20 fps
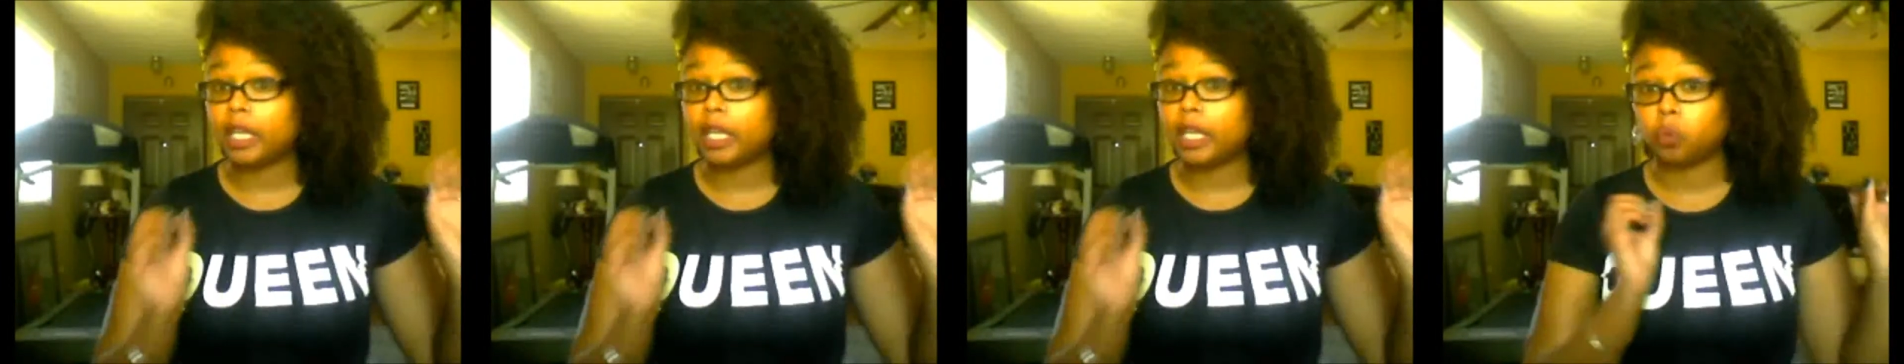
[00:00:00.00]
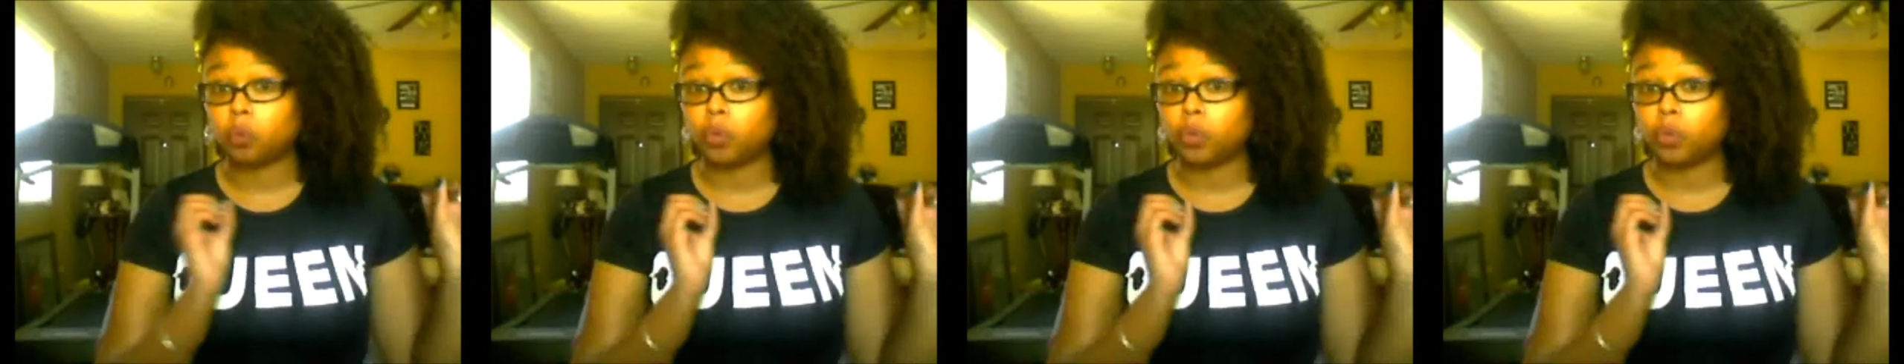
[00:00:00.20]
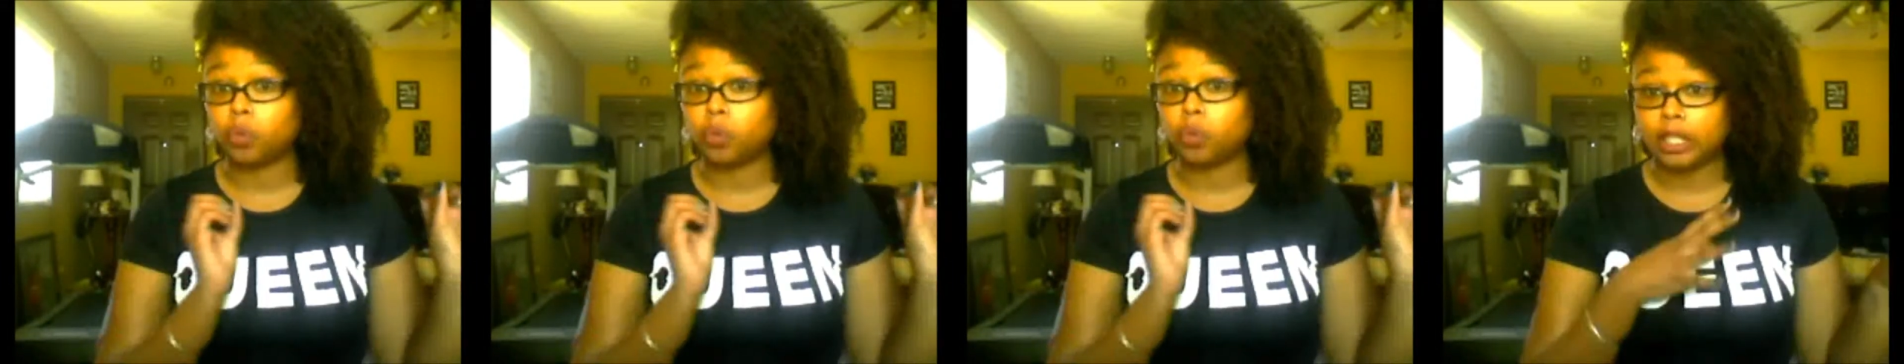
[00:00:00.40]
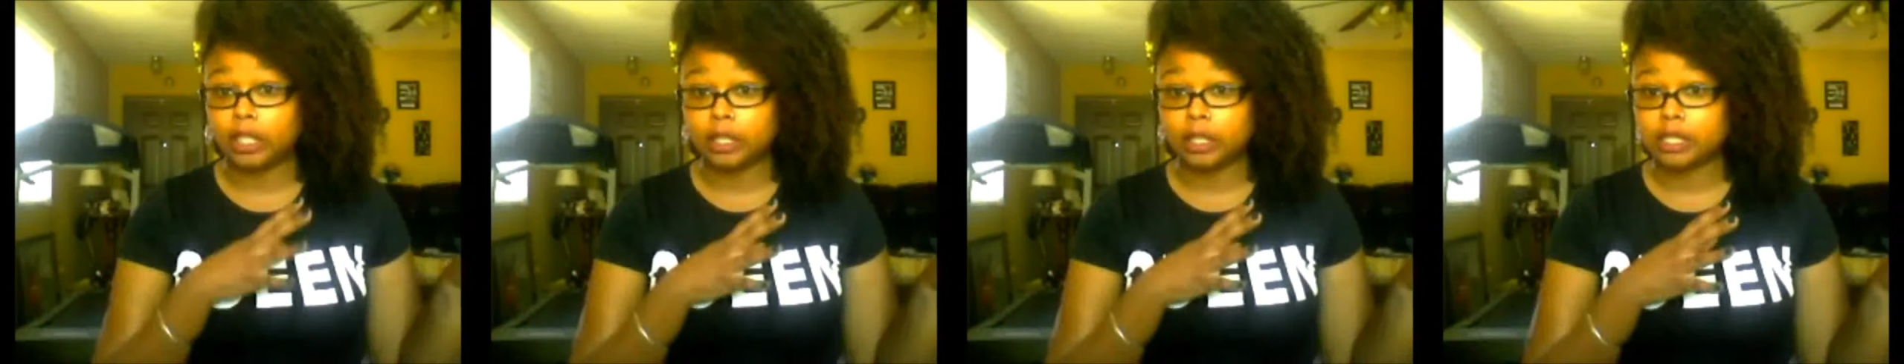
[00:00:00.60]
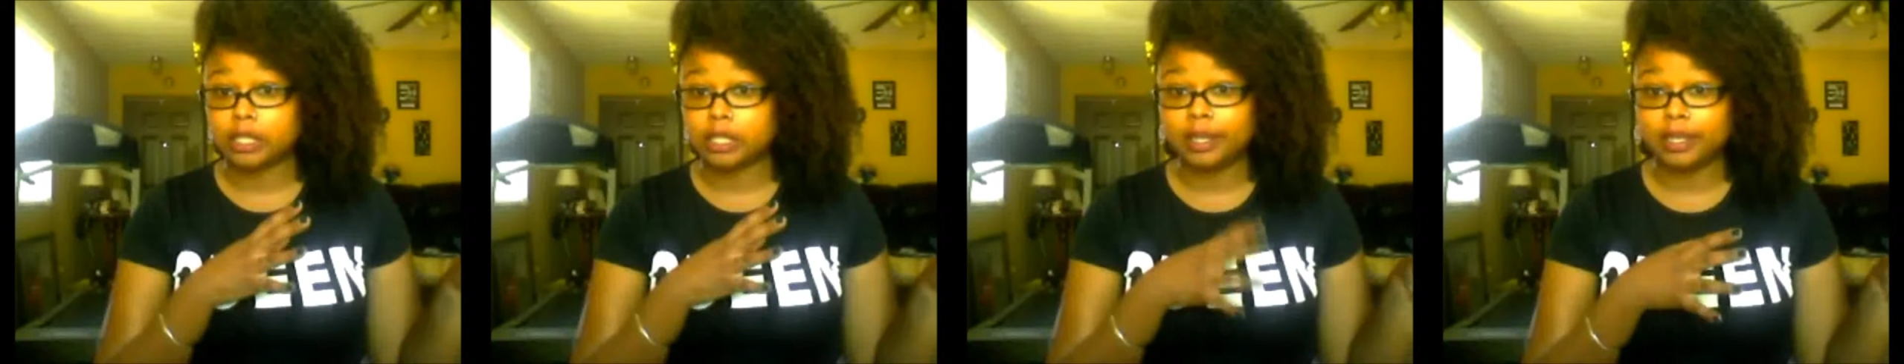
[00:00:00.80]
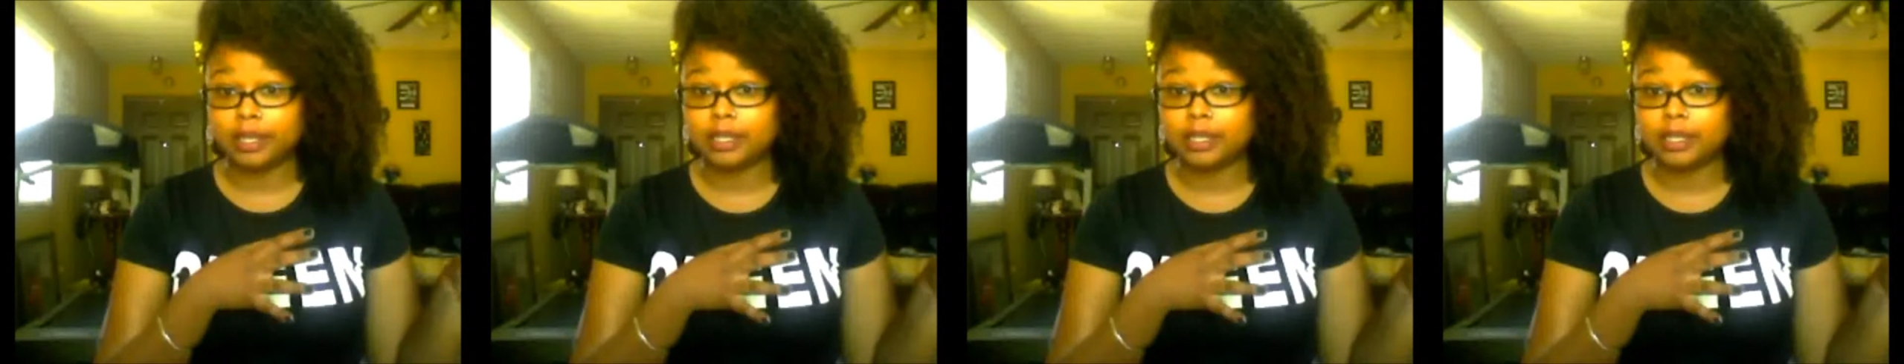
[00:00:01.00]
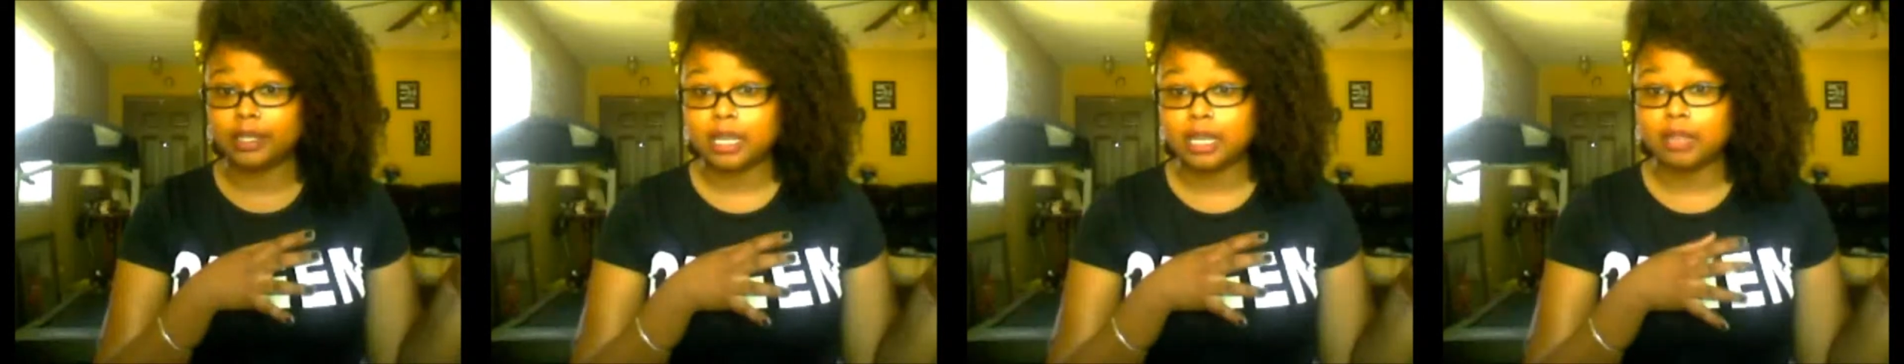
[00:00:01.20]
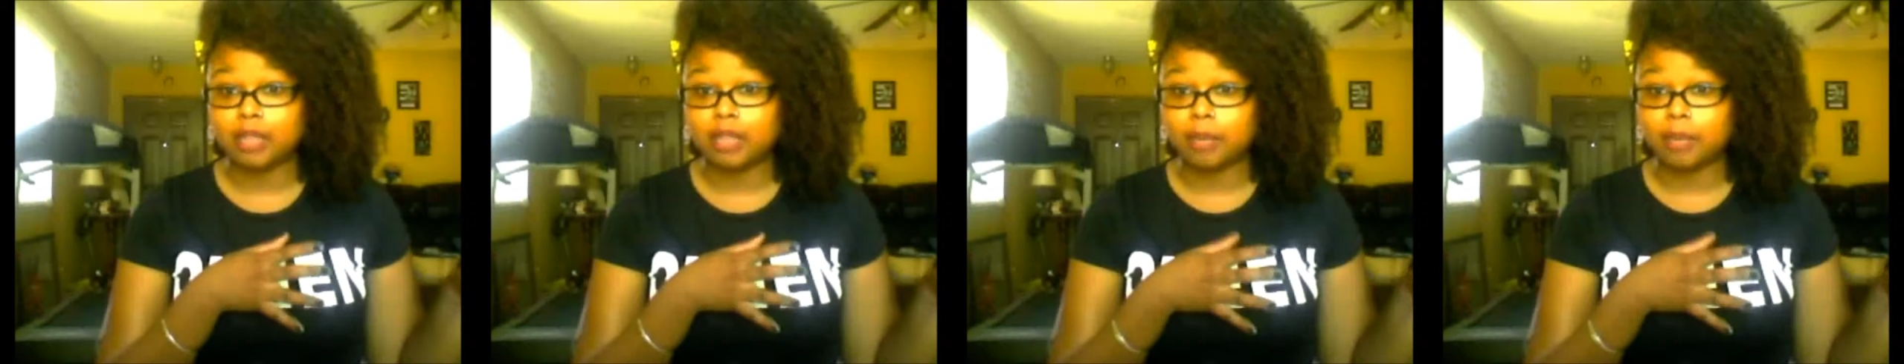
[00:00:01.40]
ridiculously insane that